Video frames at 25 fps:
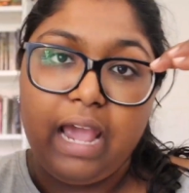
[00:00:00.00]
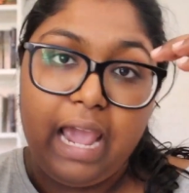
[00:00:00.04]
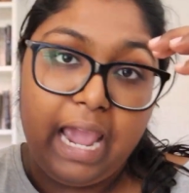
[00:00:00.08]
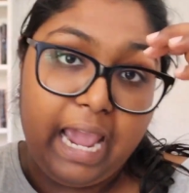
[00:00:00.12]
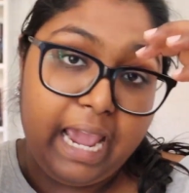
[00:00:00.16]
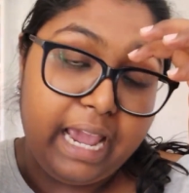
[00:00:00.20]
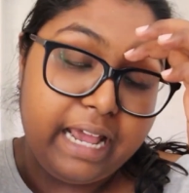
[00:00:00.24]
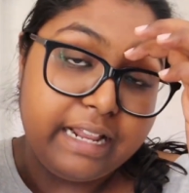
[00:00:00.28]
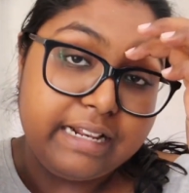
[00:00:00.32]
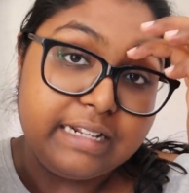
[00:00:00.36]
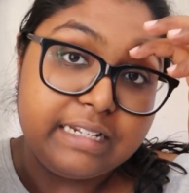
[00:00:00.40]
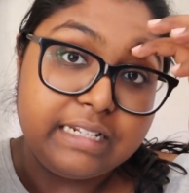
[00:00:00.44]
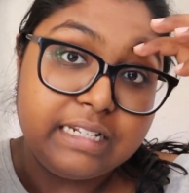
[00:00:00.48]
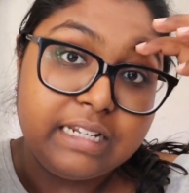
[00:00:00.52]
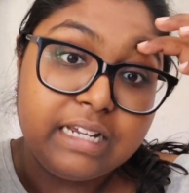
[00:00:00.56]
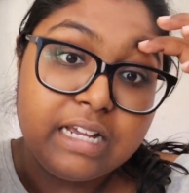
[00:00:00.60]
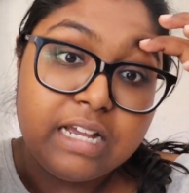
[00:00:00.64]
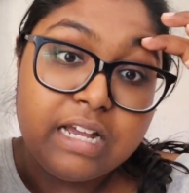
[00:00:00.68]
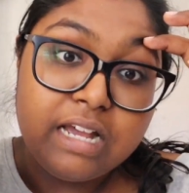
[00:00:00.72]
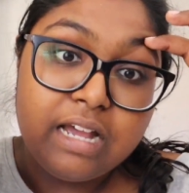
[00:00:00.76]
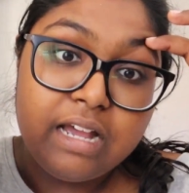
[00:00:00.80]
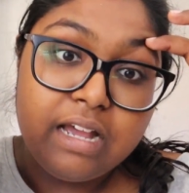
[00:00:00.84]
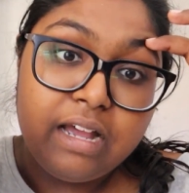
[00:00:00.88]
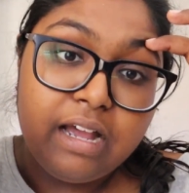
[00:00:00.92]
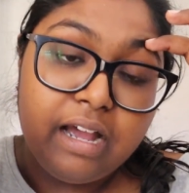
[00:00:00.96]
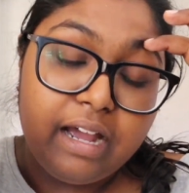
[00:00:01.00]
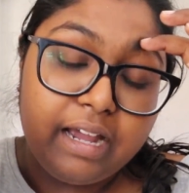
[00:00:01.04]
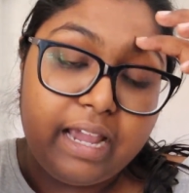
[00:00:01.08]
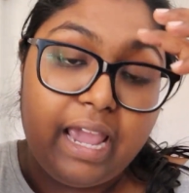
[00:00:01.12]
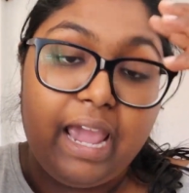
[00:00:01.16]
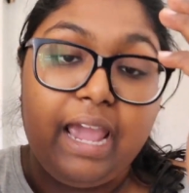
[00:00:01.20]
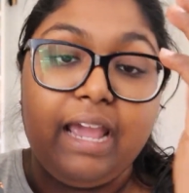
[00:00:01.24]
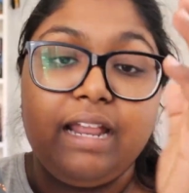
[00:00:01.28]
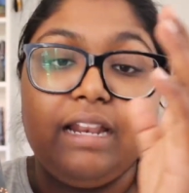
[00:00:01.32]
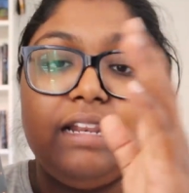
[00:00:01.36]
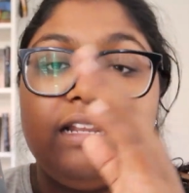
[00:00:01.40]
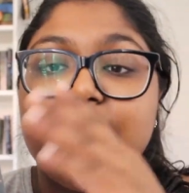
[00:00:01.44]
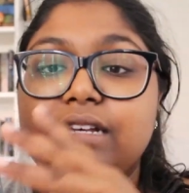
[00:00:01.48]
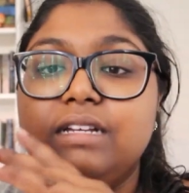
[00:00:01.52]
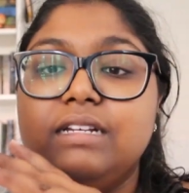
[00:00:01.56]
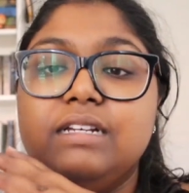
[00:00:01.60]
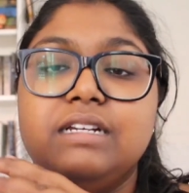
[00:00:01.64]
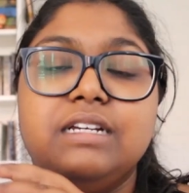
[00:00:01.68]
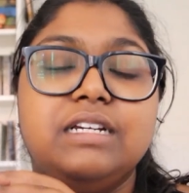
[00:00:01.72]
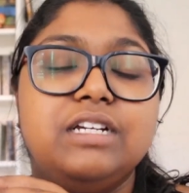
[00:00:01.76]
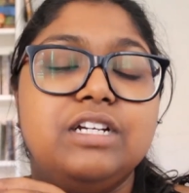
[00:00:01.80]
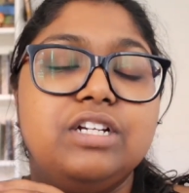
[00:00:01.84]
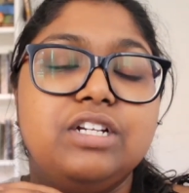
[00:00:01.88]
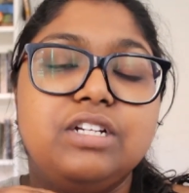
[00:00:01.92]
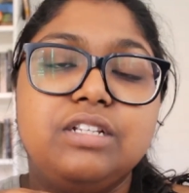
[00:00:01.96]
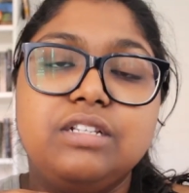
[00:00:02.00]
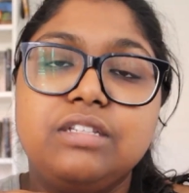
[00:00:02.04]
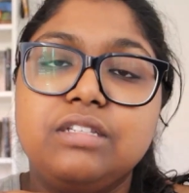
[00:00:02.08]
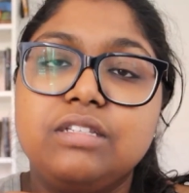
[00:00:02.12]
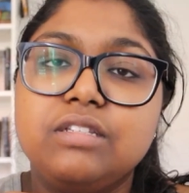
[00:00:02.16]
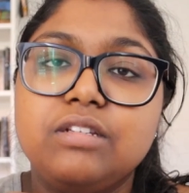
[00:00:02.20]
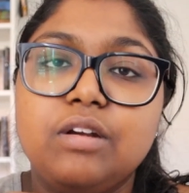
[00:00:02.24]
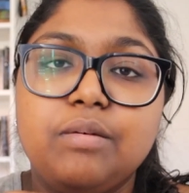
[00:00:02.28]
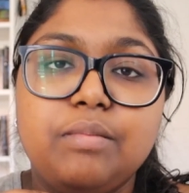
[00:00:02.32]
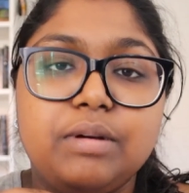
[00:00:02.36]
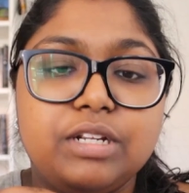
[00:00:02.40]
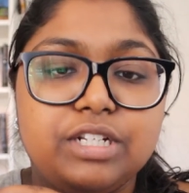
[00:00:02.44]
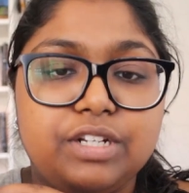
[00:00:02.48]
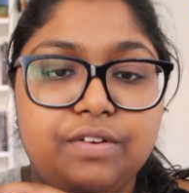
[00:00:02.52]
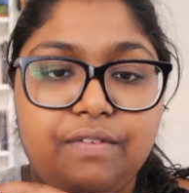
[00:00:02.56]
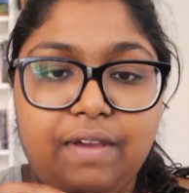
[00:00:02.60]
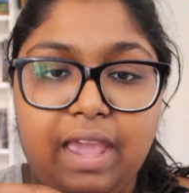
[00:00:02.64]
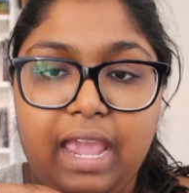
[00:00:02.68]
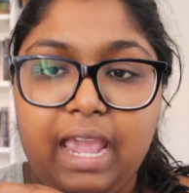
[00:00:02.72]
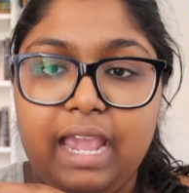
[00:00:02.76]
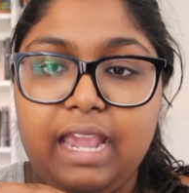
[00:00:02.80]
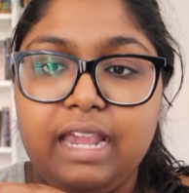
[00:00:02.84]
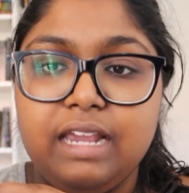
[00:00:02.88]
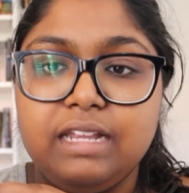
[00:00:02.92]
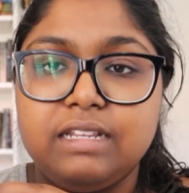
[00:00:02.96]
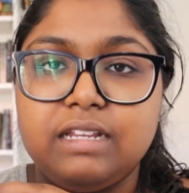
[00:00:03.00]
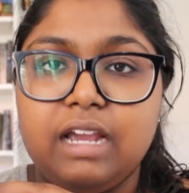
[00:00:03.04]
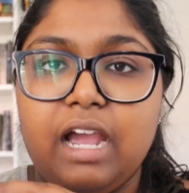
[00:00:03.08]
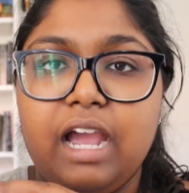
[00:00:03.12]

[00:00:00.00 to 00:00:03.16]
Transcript: And again, so much of hate.